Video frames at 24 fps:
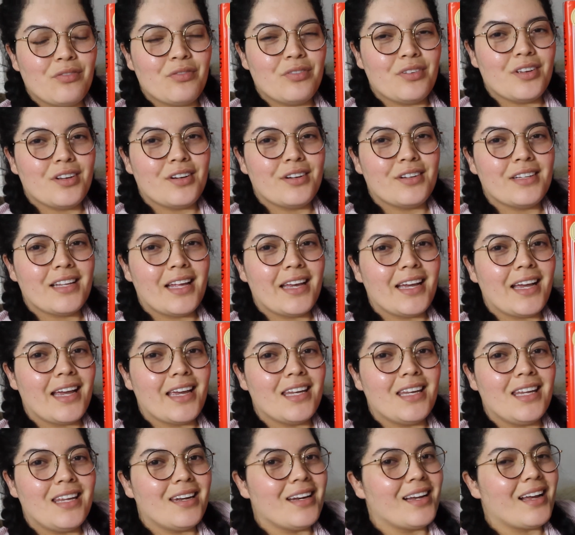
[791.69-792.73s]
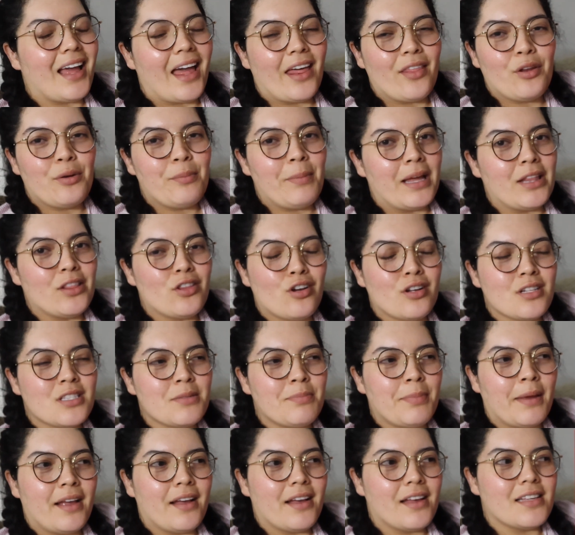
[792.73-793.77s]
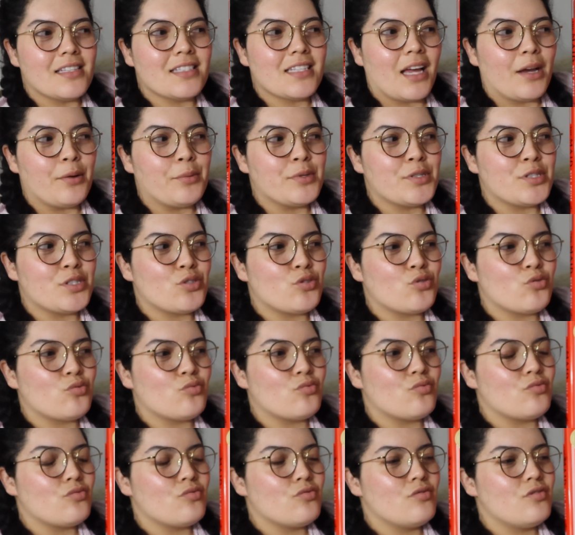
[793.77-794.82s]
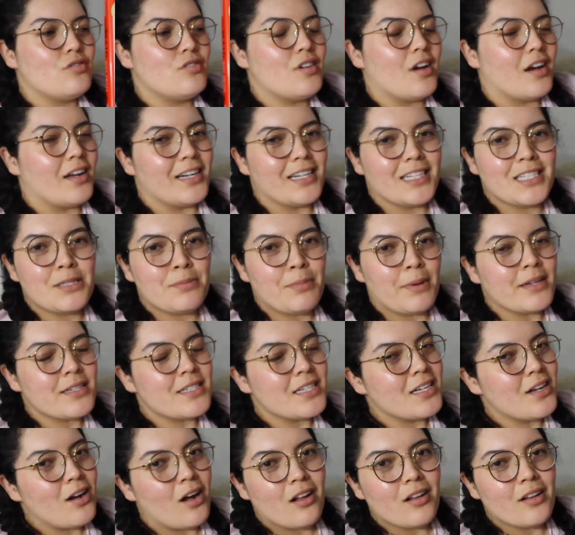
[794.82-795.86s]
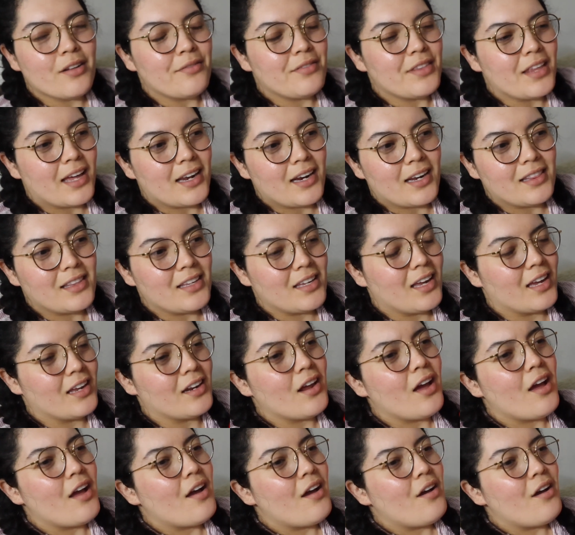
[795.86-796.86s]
feel like I need to gather my thoughts because I was not expecting all of that at the end.